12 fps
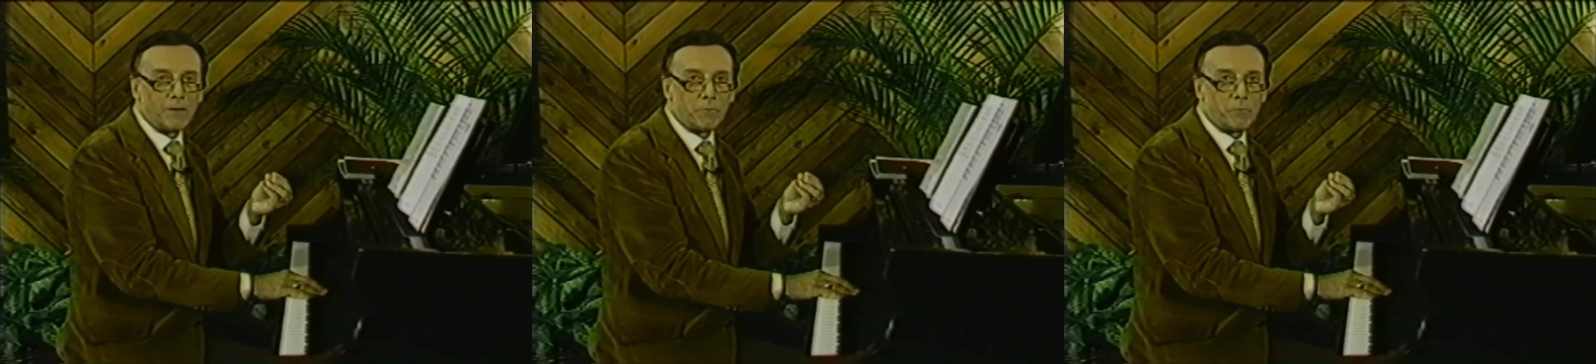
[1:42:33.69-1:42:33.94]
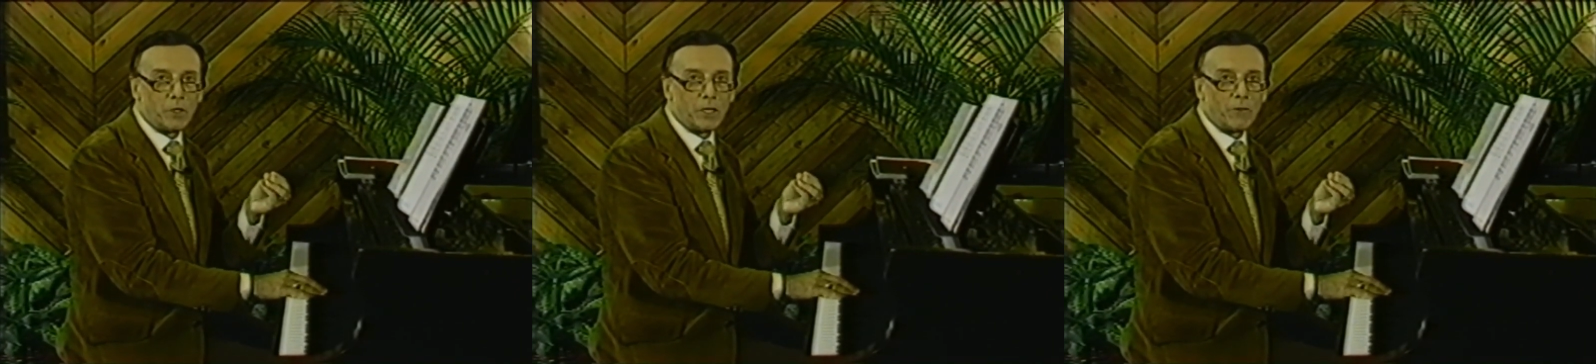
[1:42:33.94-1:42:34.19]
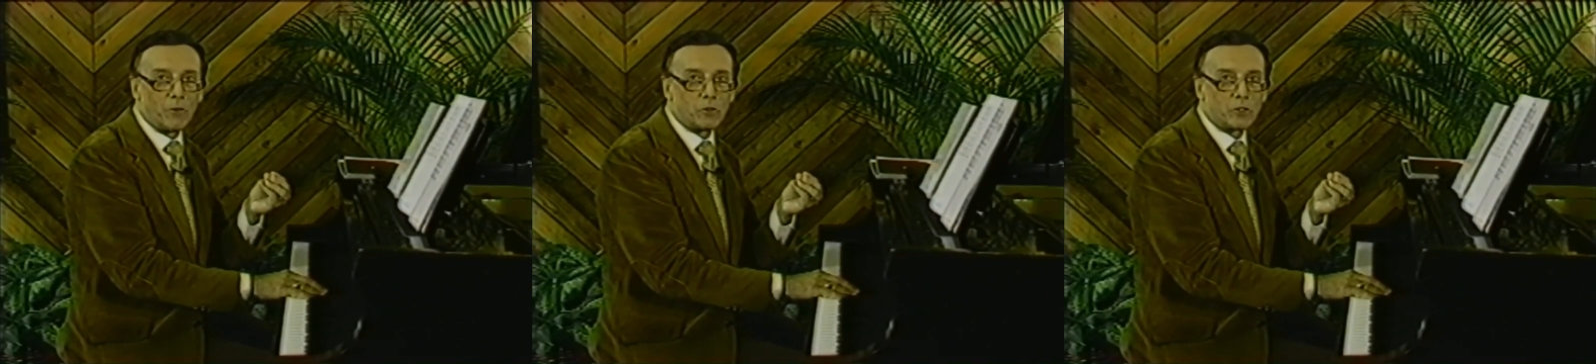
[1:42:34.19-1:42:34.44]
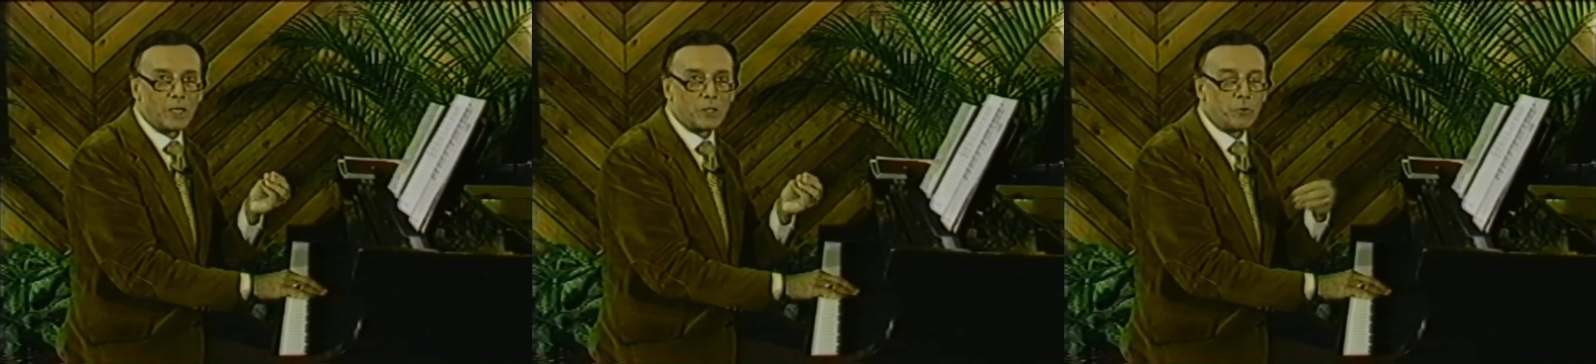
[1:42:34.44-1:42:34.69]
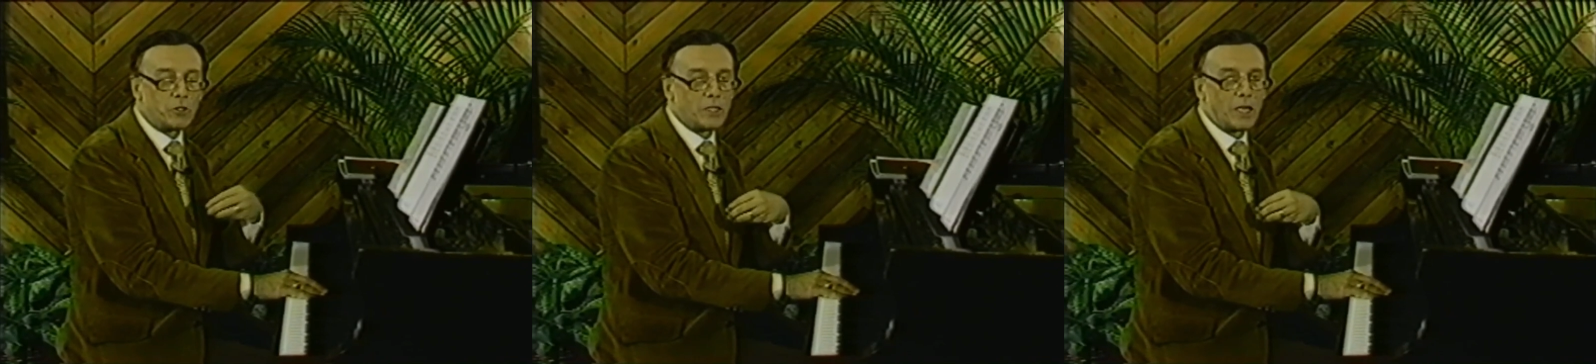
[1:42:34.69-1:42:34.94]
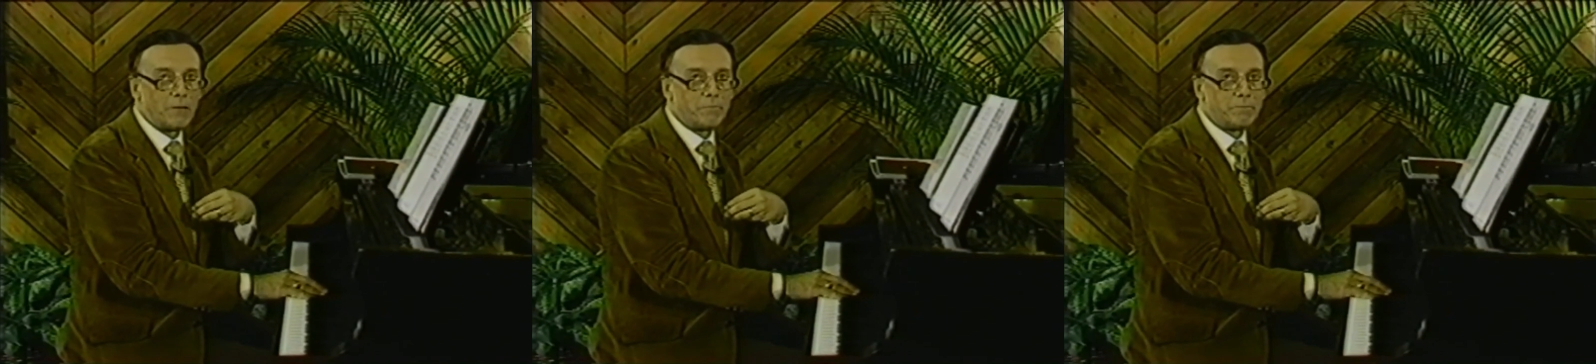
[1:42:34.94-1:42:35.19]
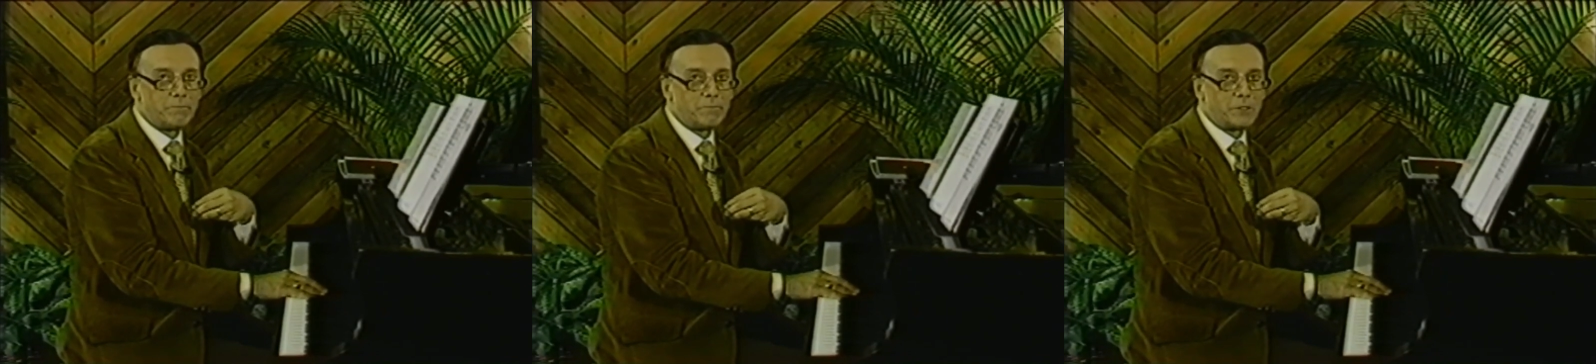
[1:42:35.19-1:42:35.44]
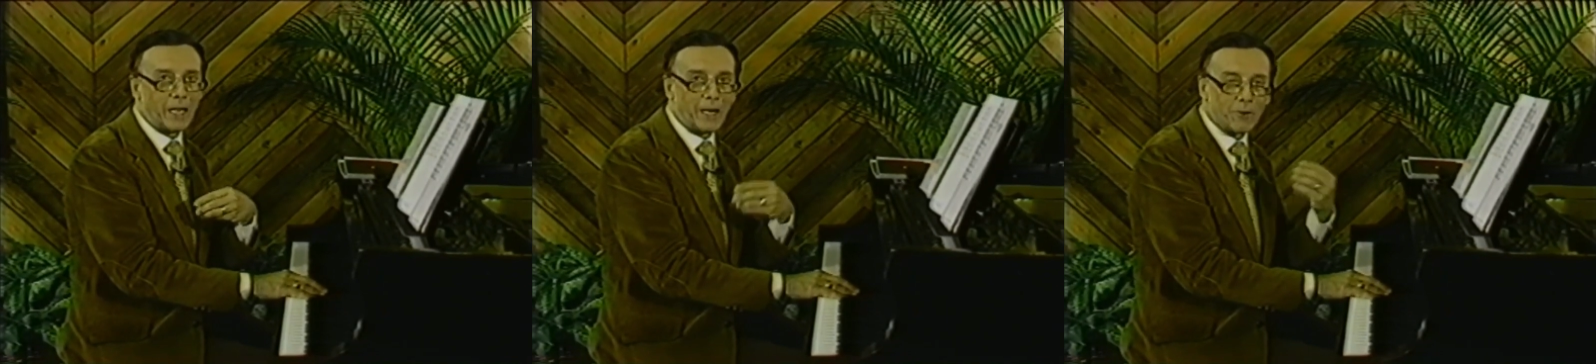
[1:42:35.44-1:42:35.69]
put in those things which I
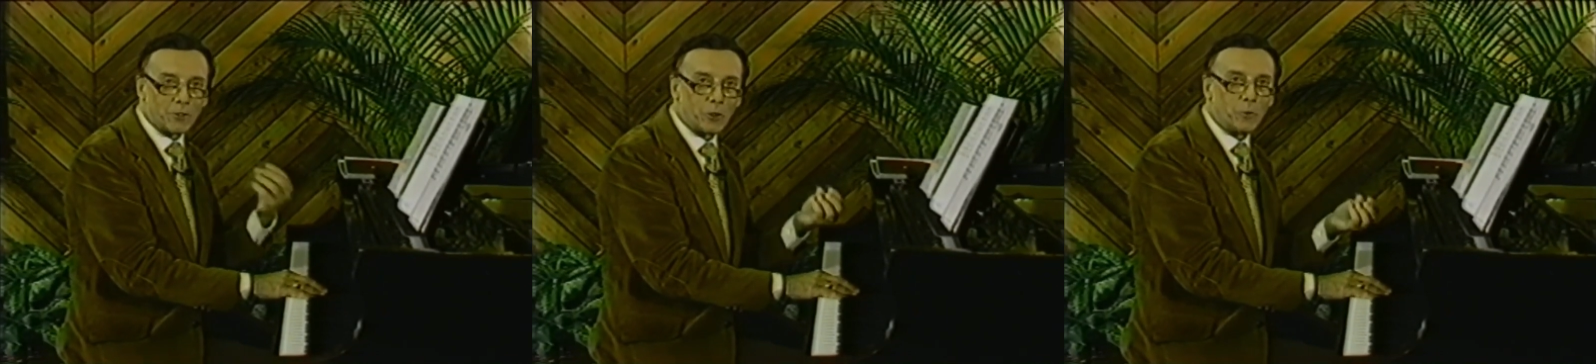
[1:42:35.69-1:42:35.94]
care to,